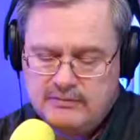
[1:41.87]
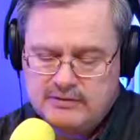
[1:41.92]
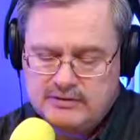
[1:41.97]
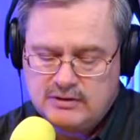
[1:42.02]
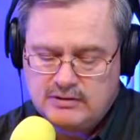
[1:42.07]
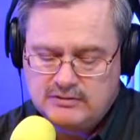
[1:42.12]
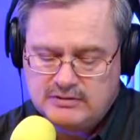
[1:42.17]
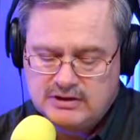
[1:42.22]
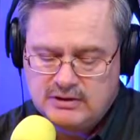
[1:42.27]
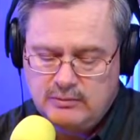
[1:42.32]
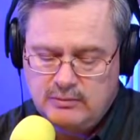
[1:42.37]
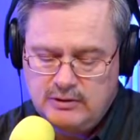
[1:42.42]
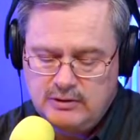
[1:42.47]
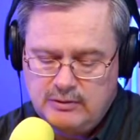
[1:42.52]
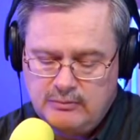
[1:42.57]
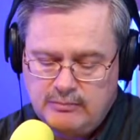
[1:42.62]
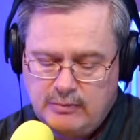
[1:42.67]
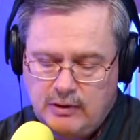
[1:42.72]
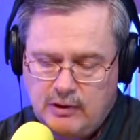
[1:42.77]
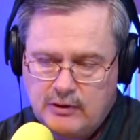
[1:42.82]
so someone
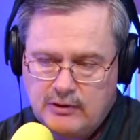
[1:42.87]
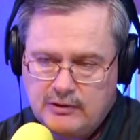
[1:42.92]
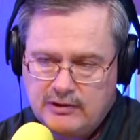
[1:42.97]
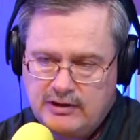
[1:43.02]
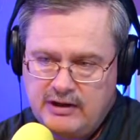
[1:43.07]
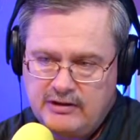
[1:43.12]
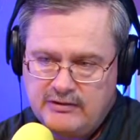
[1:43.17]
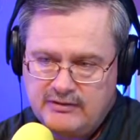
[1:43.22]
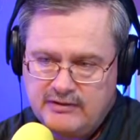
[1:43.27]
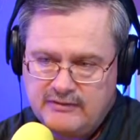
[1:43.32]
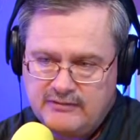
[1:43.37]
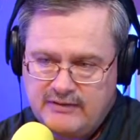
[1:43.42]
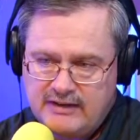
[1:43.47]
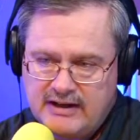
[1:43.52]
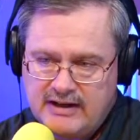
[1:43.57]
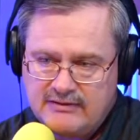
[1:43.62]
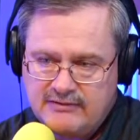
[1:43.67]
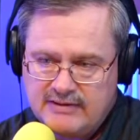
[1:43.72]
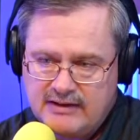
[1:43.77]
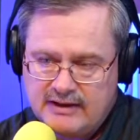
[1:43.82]
who borrowed
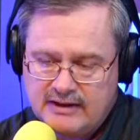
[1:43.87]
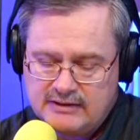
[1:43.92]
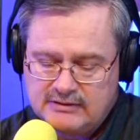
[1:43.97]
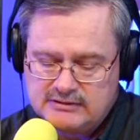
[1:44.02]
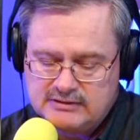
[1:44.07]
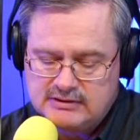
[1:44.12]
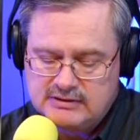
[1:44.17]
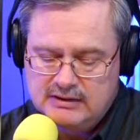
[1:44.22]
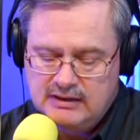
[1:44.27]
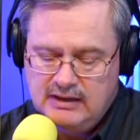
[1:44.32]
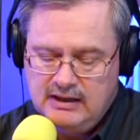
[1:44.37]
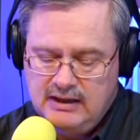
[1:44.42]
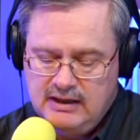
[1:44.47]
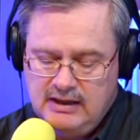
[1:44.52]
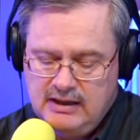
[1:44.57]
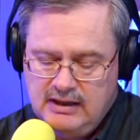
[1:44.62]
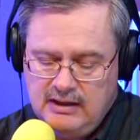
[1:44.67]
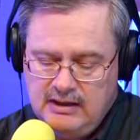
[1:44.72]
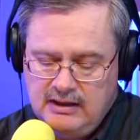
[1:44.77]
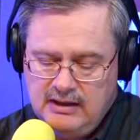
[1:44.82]
$105,000,
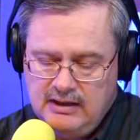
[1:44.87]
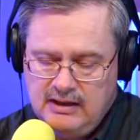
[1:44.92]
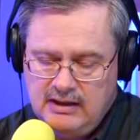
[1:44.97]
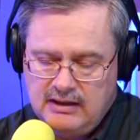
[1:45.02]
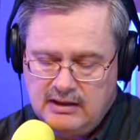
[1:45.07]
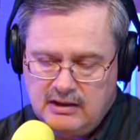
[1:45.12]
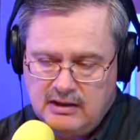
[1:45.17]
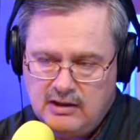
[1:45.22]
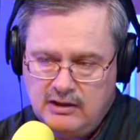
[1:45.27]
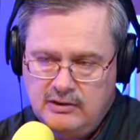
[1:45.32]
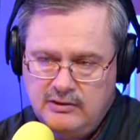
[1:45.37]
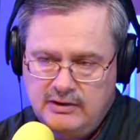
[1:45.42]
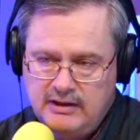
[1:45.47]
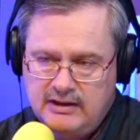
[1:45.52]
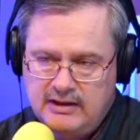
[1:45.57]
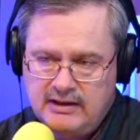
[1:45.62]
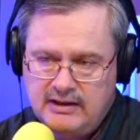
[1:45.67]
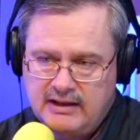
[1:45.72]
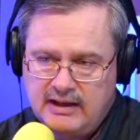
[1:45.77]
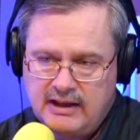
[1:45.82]

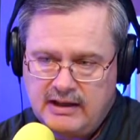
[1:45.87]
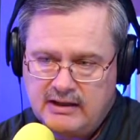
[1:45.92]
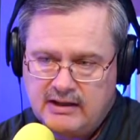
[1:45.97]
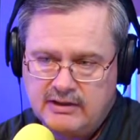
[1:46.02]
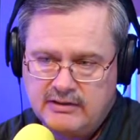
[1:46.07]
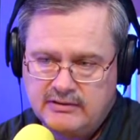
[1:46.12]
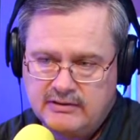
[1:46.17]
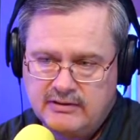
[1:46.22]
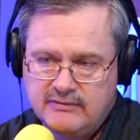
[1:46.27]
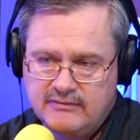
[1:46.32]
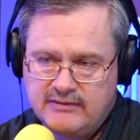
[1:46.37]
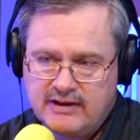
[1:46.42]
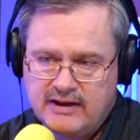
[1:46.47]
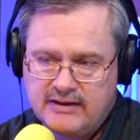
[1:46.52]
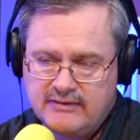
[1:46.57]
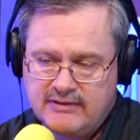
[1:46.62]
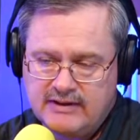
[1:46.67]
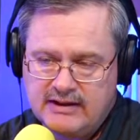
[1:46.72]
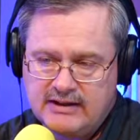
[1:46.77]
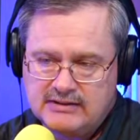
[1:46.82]
included in that
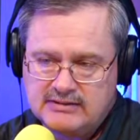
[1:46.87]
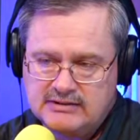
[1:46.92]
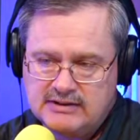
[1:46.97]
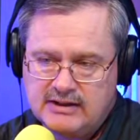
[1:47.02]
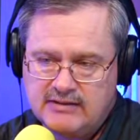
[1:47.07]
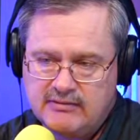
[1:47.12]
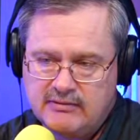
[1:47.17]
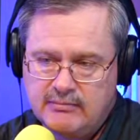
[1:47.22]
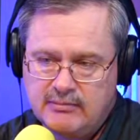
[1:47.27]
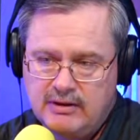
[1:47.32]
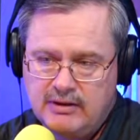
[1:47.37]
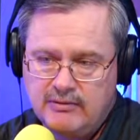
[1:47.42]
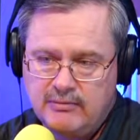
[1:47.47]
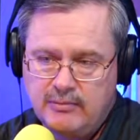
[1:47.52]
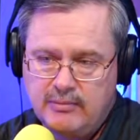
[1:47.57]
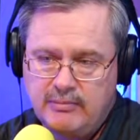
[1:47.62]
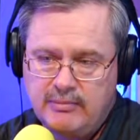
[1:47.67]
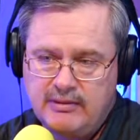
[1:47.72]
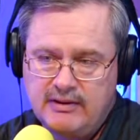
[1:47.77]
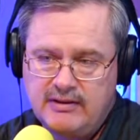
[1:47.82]
$105,000 every
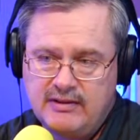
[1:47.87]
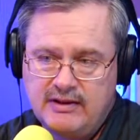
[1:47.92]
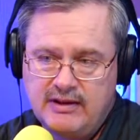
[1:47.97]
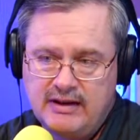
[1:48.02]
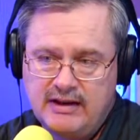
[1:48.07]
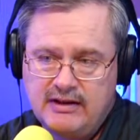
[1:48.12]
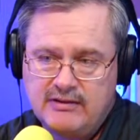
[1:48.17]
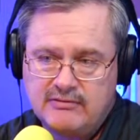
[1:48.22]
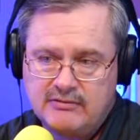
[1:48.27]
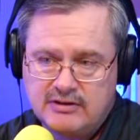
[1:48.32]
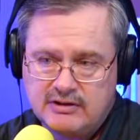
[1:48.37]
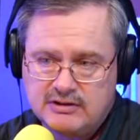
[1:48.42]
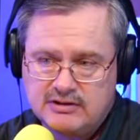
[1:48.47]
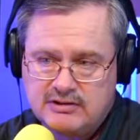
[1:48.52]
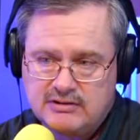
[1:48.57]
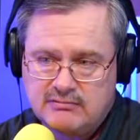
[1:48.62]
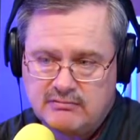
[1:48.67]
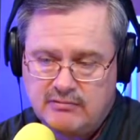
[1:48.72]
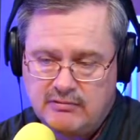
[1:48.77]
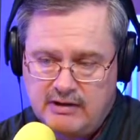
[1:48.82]
month would be the
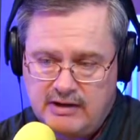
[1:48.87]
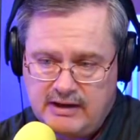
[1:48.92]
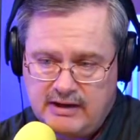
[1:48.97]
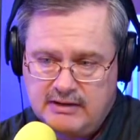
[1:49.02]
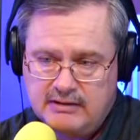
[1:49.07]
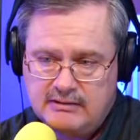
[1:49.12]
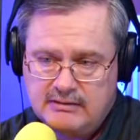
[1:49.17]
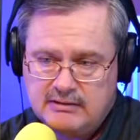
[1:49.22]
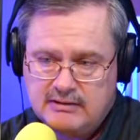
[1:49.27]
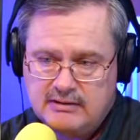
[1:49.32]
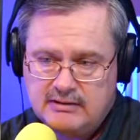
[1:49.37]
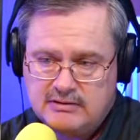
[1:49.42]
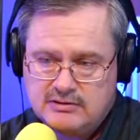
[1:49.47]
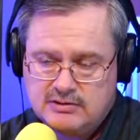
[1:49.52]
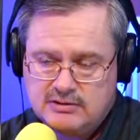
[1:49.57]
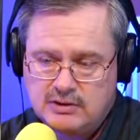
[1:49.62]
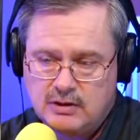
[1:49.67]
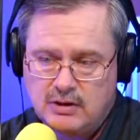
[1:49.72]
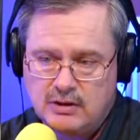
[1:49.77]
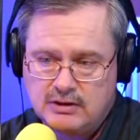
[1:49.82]
interest rate
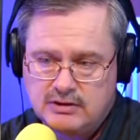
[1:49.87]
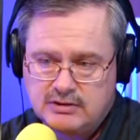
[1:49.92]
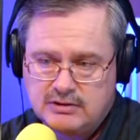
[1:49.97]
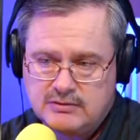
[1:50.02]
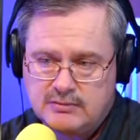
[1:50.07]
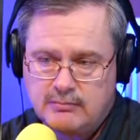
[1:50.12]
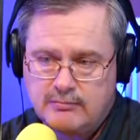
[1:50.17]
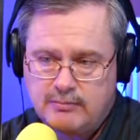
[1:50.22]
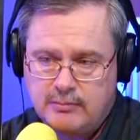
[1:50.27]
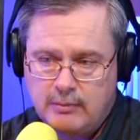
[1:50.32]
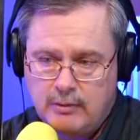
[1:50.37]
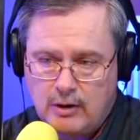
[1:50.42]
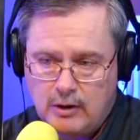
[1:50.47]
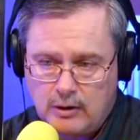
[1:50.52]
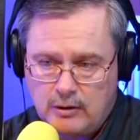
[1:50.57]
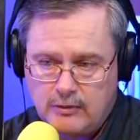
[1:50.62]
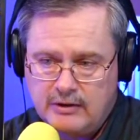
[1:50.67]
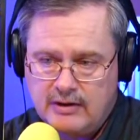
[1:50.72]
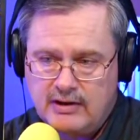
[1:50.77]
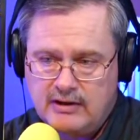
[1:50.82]
charged to
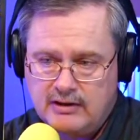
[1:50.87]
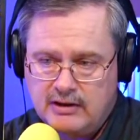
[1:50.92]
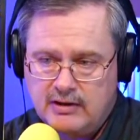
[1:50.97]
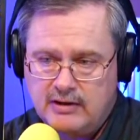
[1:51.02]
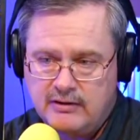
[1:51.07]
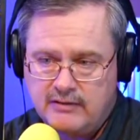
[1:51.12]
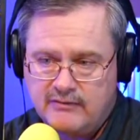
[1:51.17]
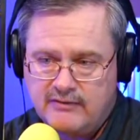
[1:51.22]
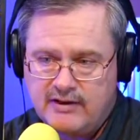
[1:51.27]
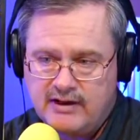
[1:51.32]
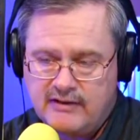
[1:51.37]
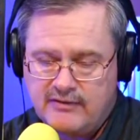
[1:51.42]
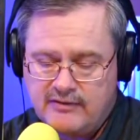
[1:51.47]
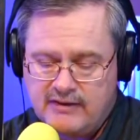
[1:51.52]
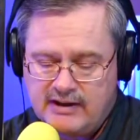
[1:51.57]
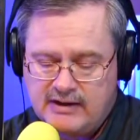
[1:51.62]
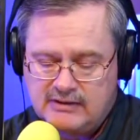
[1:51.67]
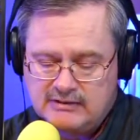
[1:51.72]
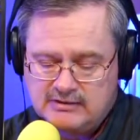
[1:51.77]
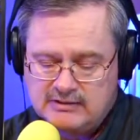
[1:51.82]
borrow that
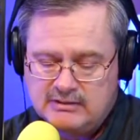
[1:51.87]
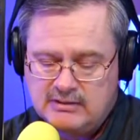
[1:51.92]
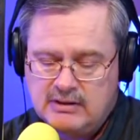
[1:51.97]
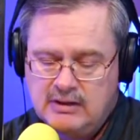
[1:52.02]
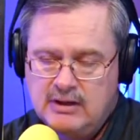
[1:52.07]
$105,000.